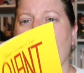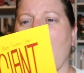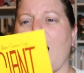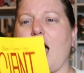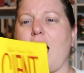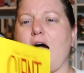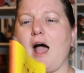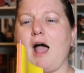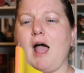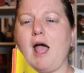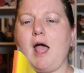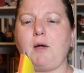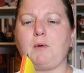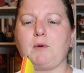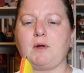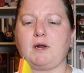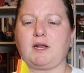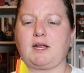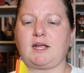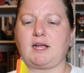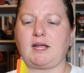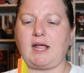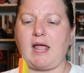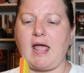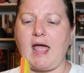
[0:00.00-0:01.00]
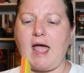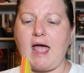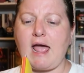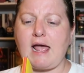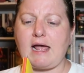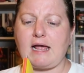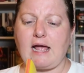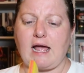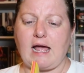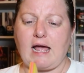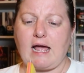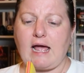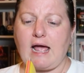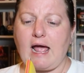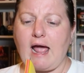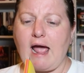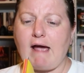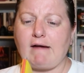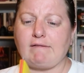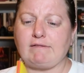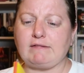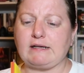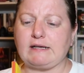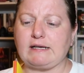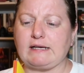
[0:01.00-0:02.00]
I would
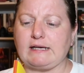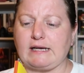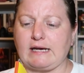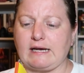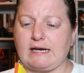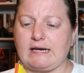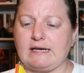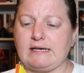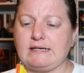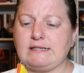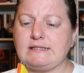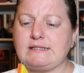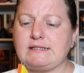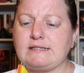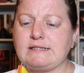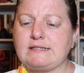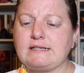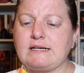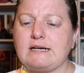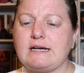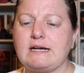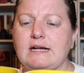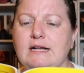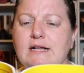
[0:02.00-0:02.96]
have to guess